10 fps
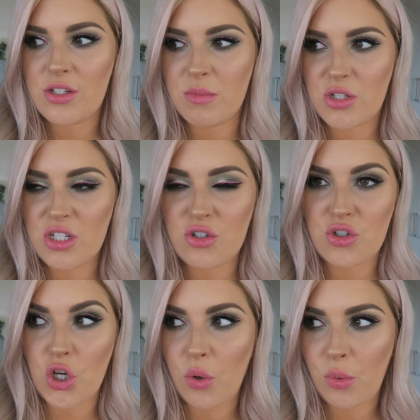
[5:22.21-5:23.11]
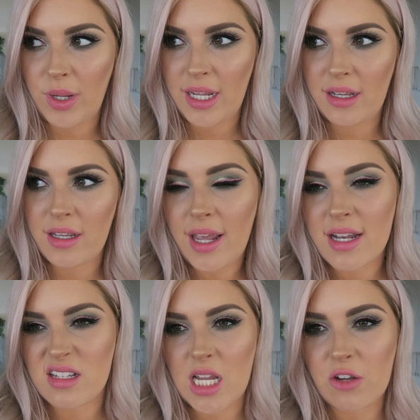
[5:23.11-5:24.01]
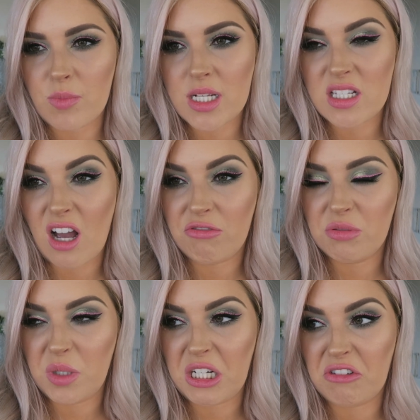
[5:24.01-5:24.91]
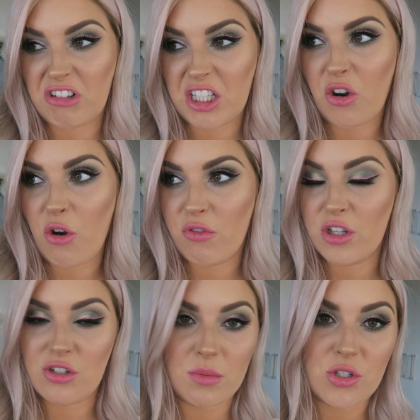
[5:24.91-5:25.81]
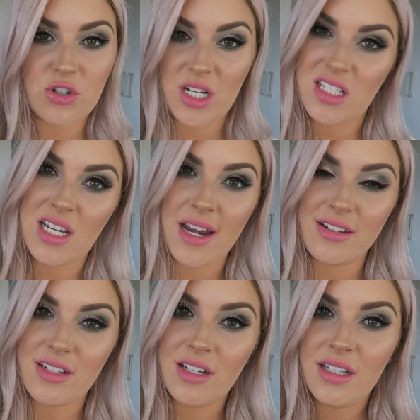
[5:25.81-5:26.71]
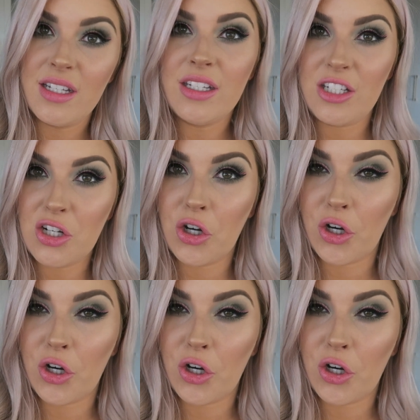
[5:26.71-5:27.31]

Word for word: so I'm just going to do two a week and save myself from getting really over the top stressed and, you